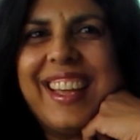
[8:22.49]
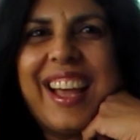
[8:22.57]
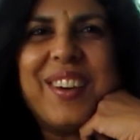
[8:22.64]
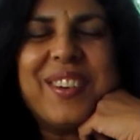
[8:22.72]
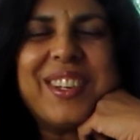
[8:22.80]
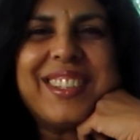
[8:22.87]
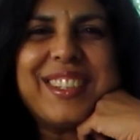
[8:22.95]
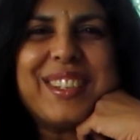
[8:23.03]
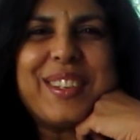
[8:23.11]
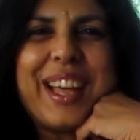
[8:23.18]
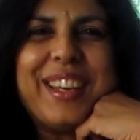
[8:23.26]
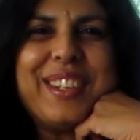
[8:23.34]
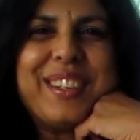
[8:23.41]

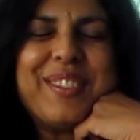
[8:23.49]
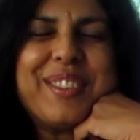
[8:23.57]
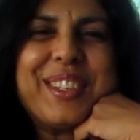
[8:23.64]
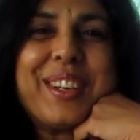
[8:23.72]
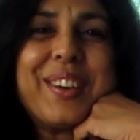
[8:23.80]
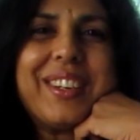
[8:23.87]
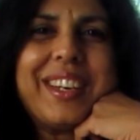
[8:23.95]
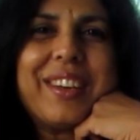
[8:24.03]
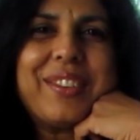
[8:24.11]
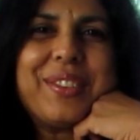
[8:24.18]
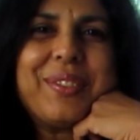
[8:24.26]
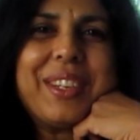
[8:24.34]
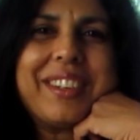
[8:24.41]
I didn't even know
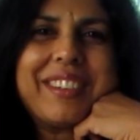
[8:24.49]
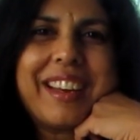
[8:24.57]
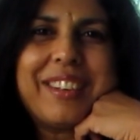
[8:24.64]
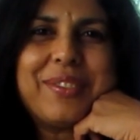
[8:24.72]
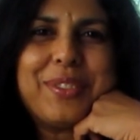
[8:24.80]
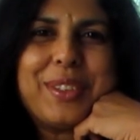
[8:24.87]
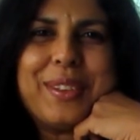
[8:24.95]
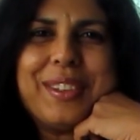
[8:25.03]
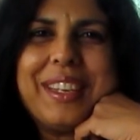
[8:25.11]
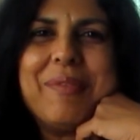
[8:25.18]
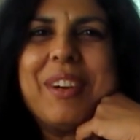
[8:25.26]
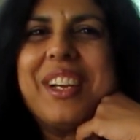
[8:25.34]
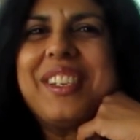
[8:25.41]
enough to be grateful,
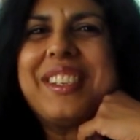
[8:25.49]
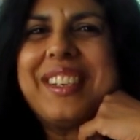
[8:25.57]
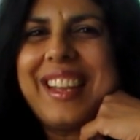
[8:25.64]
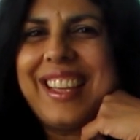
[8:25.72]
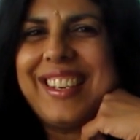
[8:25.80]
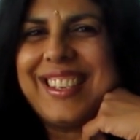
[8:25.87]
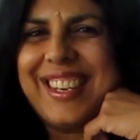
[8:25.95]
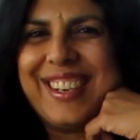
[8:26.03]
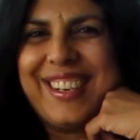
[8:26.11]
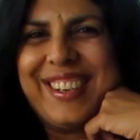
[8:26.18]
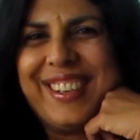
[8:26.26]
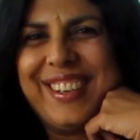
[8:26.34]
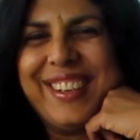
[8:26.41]
only much later.